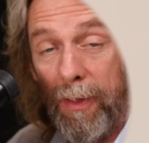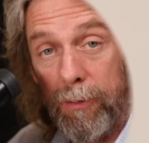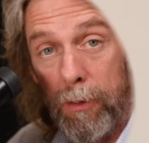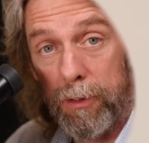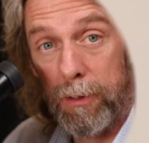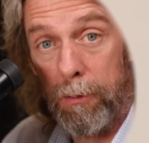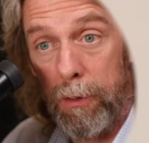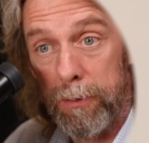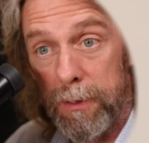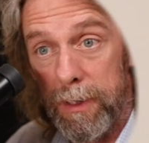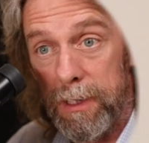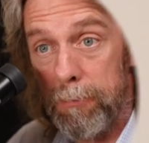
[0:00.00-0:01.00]

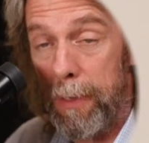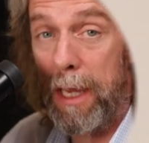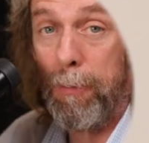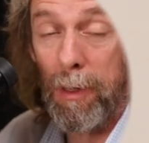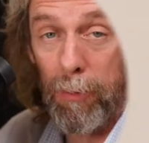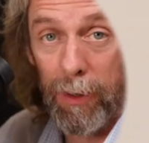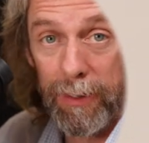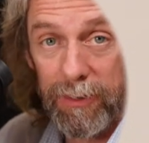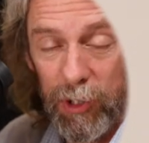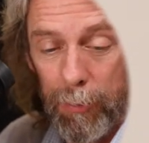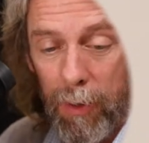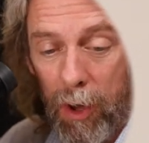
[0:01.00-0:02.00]
atherosclerosis, maybe by
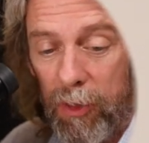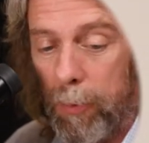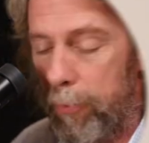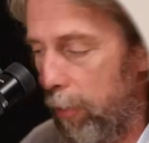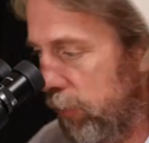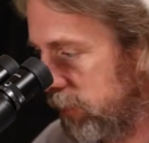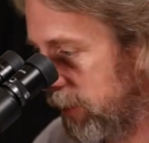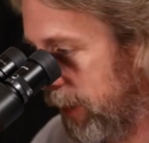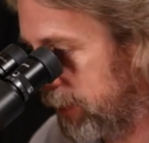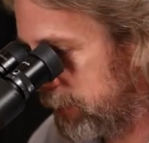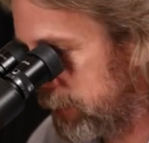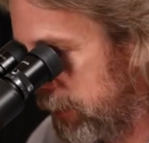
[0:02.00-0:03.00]
some other
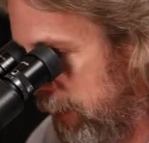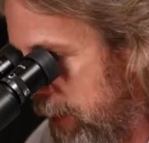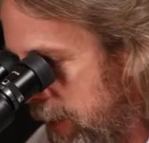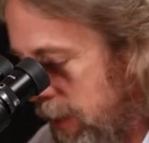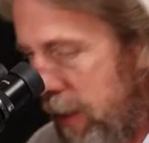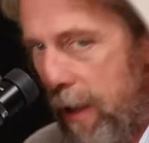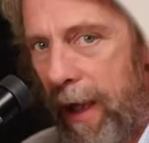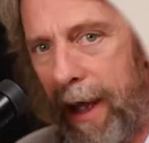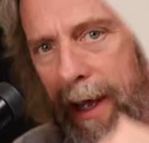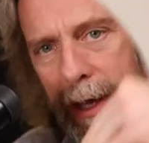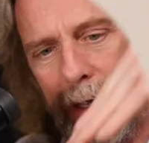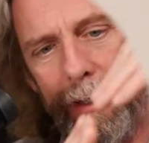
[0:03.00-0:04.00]
process.
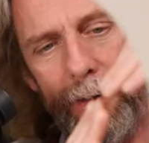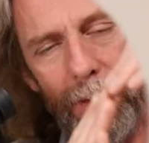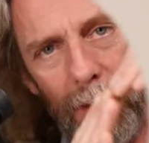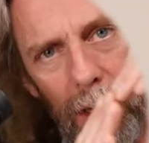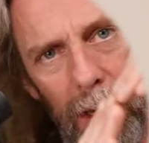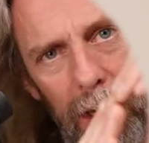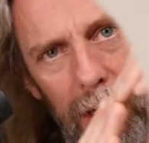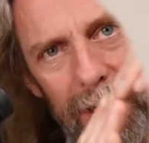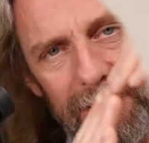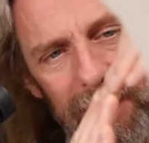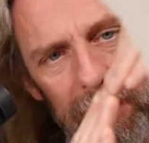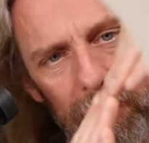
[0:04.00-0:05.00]
And uh,
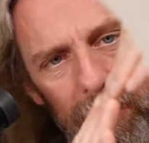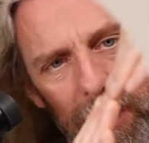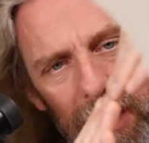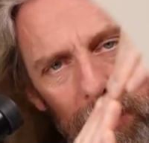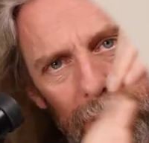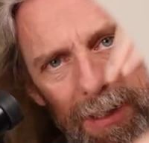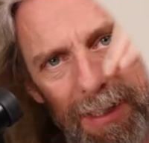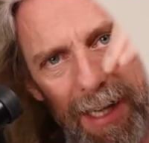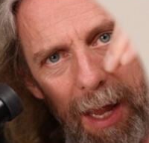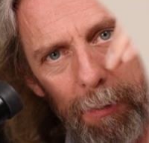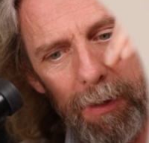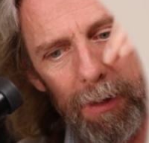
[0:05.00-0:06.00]
as the endothelium is
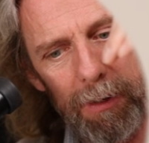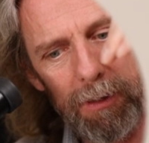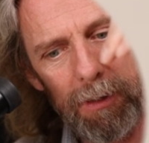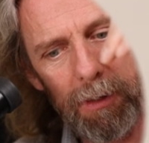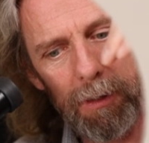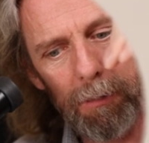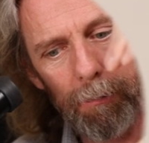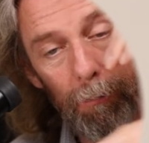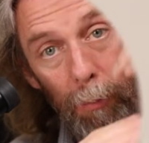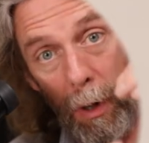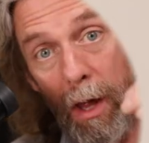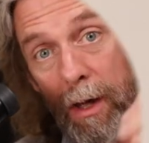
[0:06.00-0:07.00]
damaged,
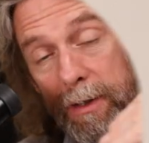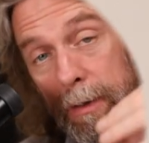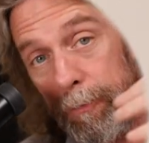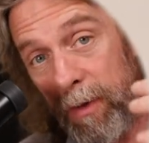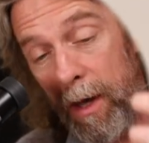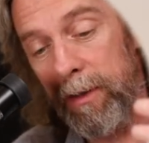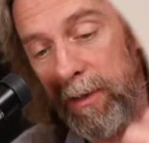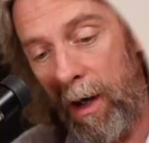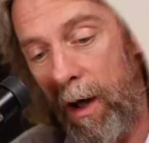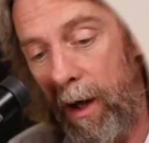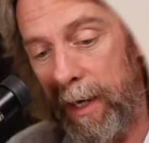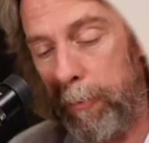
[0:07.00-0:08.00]
blood under
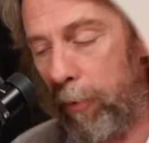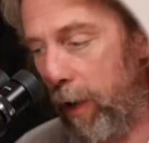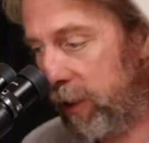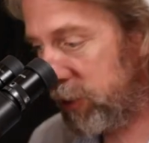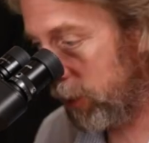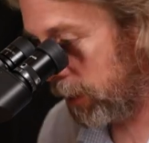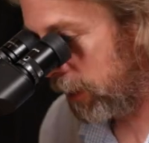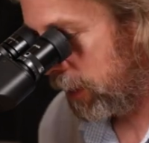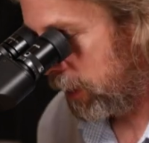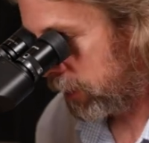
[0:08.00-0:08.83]
high pressure